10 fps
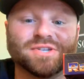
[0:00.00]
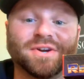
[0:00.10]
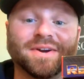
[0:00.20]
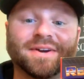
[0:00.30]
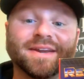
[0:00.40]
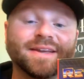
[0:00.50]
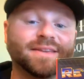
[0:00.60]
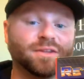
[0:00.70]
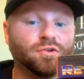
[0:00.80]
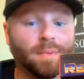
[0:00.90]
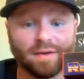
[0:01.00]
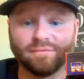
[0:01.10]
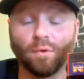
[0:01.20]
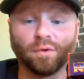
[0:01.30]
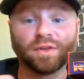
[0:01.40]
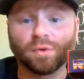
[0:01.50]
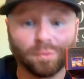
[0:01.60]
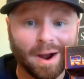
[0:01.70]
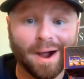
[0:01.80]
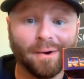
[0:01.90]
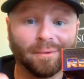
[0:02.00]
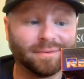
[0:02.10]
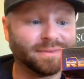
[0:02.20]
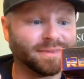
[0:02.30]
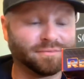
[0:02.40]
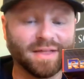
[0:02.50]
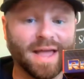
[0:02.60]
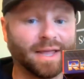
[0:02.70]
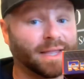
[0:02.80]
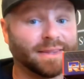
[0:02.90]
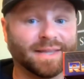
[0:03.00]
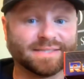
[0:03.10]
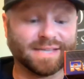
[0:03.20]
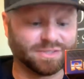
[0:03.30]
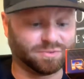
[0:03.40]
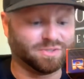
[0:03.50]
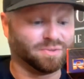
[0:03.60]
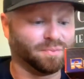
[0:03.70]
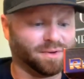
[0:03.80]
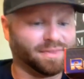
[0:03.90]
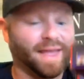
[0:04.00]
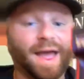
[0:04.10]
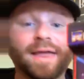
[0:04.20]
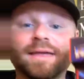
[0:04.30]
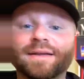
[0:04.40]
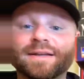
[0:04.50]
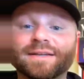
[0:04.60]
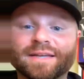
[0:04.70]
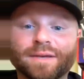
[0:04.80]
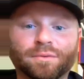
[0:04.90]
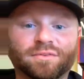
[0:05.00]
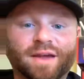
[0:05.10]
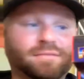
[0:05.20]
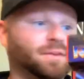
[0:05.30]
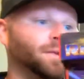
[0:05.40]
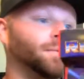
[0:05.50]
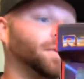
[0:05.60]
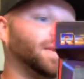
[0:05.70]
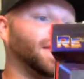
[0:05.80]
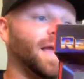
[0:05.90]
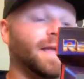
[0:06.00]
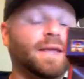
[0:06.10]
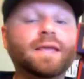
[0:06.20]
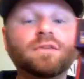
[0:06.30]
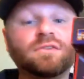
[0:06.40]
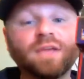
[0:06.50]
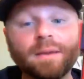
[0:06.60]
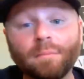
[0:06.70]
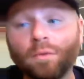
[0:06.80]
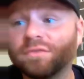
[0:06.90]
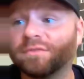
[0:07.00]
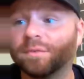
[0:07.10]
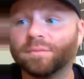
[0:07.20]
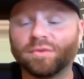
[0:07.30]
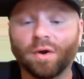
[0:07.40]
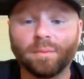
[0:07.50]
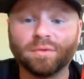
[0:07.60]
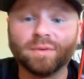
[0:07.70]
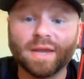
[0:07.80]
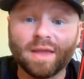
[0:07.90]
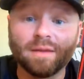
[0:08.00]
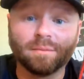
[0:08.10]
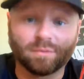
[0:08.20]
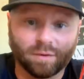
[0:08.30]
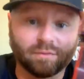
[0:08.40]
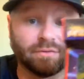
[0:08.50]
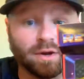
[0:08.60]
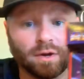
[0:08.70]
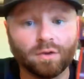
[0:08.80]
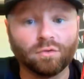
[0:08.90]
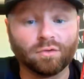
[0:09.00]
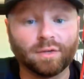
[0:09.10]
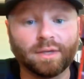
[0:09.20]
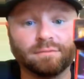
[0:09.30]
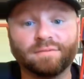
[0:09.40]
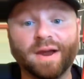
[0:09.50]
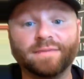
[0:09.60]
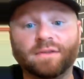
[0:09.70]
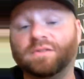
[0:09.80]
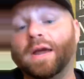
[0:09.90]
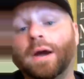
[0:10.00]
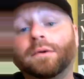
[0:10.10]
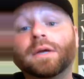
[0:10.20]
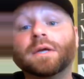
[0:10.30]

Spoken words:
shirt, the 2x4, the crown, the flag. Again, the accessories are worth that. He was definitely one to get. He's at most of them, so between him and Ric Flair, you usually can find these now.